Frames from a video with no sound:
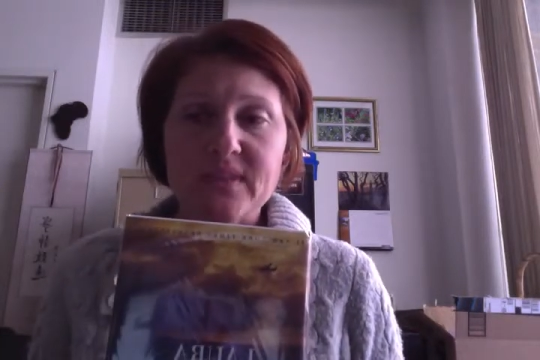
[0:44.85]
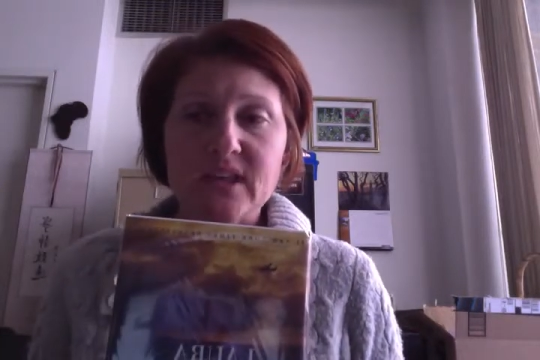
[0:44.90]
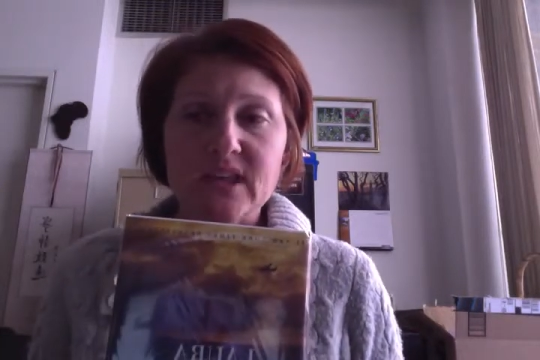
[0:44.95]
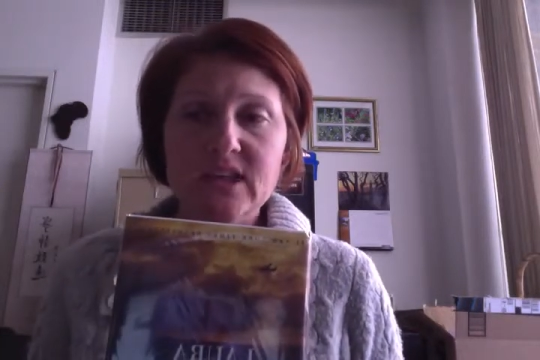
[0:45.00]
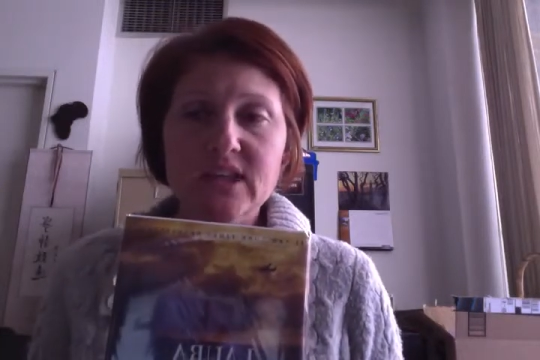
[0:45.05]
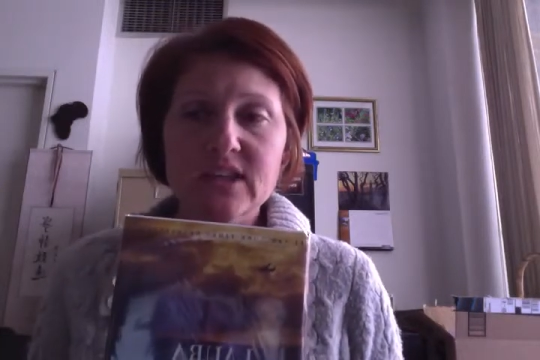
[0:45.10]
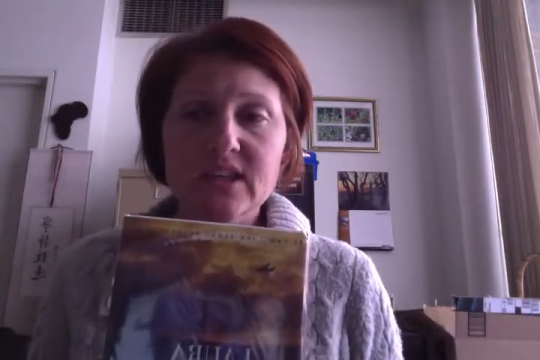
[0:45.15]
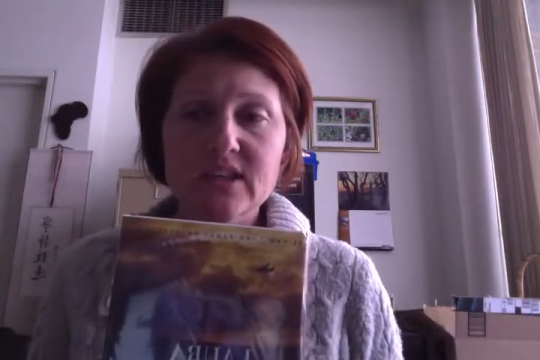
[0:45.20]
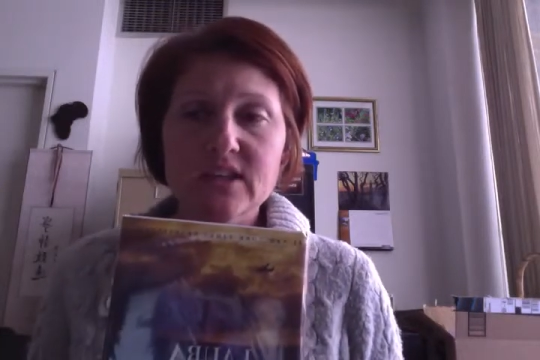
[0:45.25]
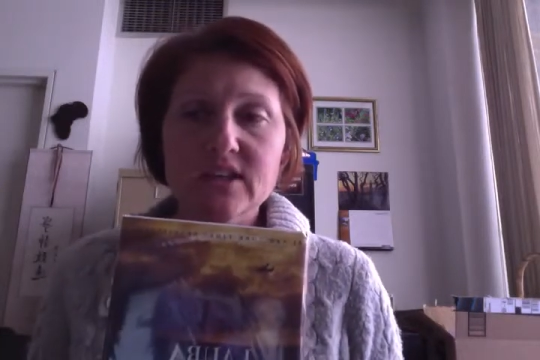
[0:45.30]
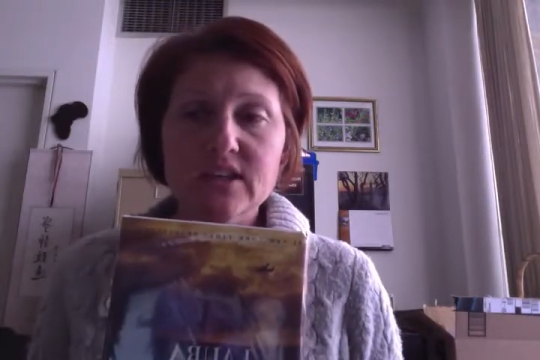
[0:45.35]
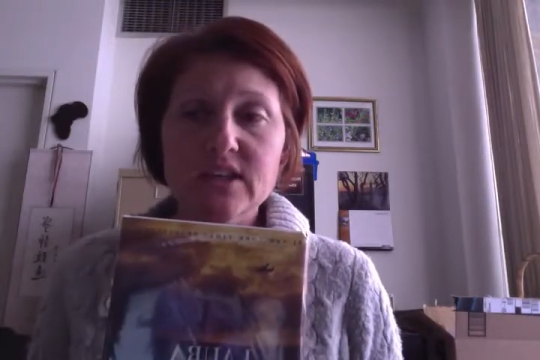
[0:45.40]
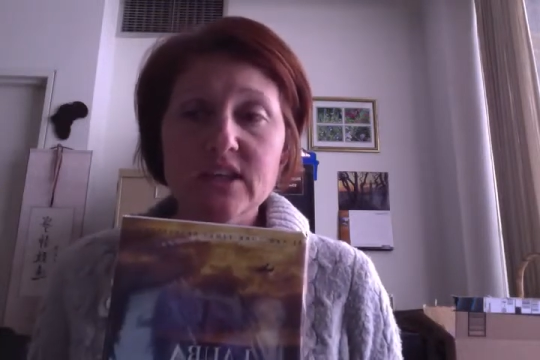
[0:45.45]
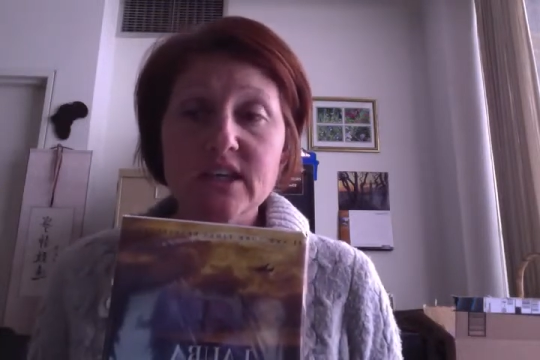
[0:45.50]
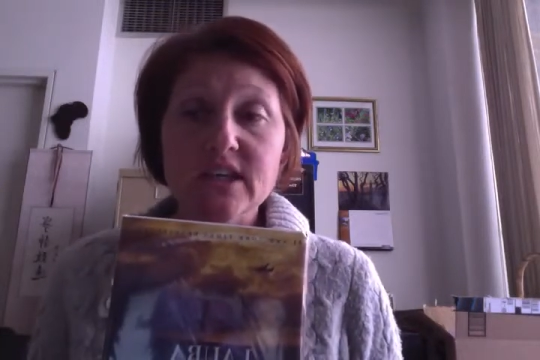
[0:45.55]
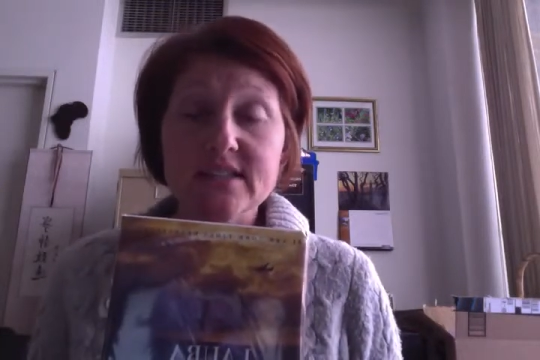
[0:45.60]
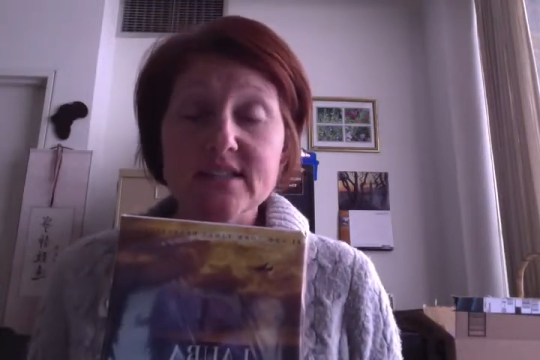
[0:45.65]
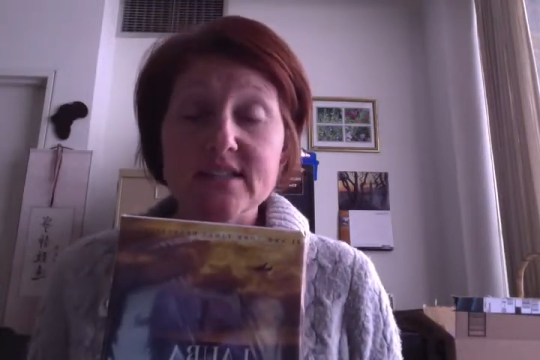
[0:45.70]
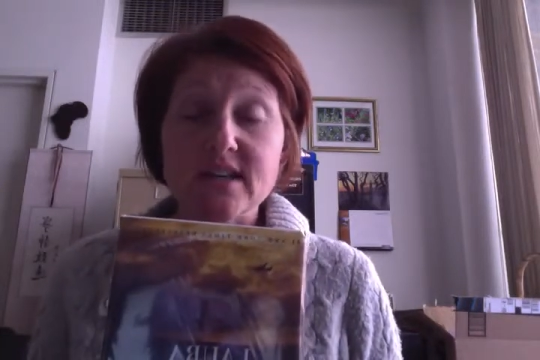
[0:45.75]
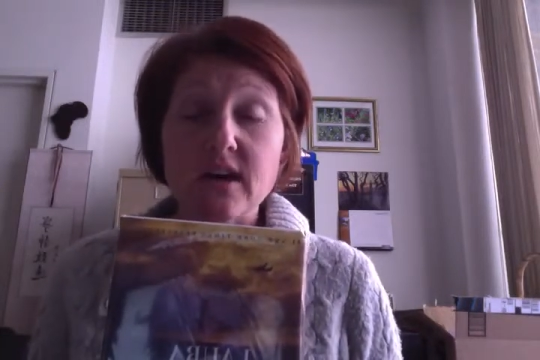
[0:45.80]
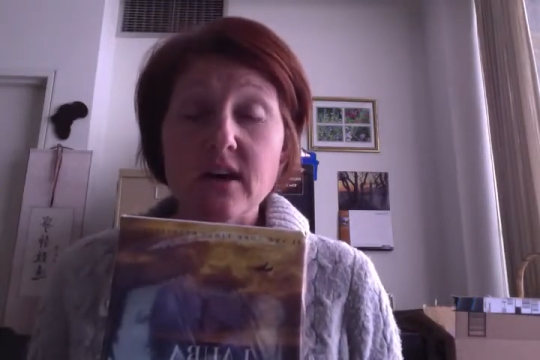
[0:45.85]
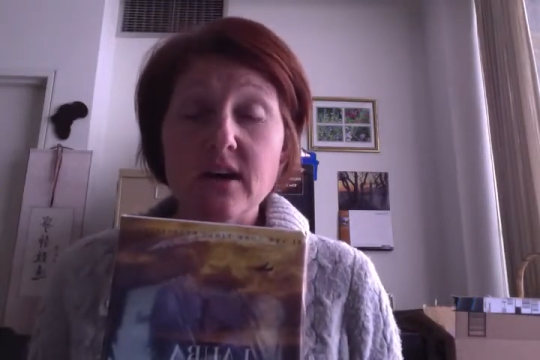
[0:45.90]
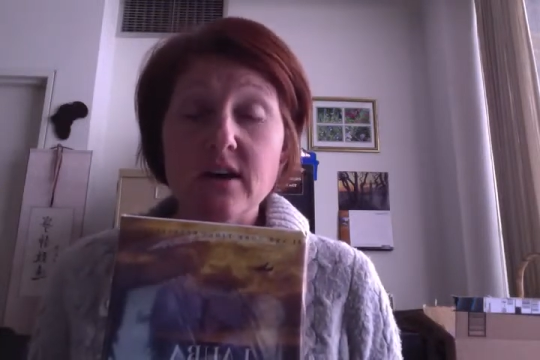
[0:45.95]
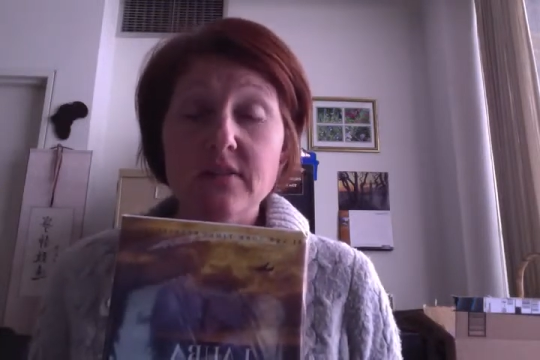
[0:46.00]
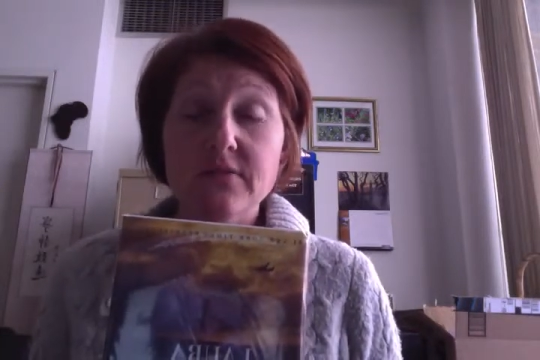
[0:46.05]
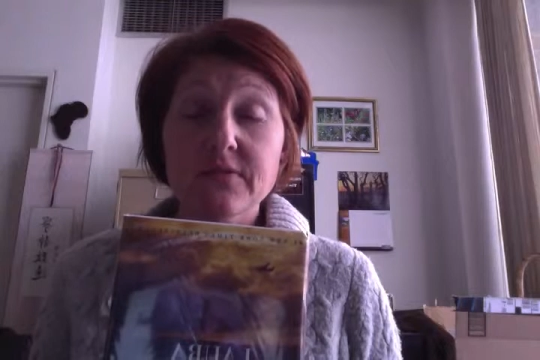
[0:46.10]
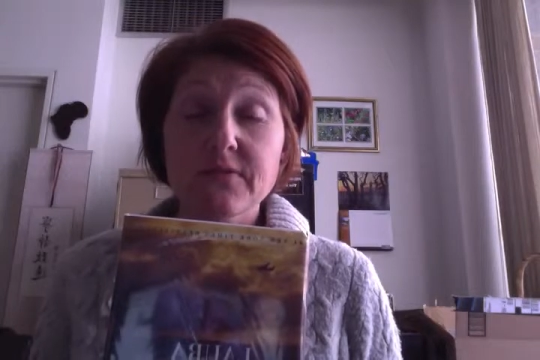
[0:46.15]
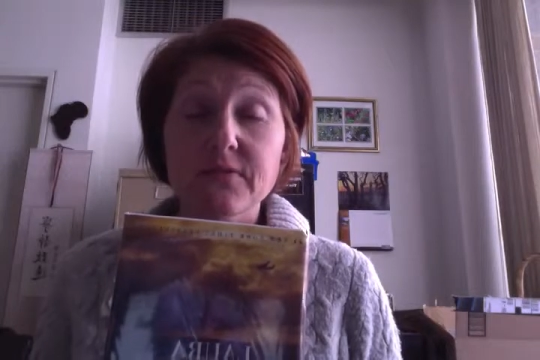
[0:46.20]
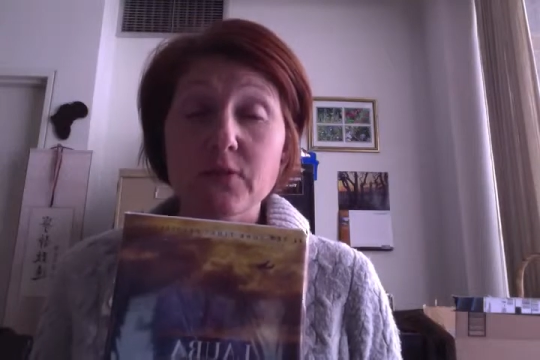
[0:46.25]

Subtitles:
He gets a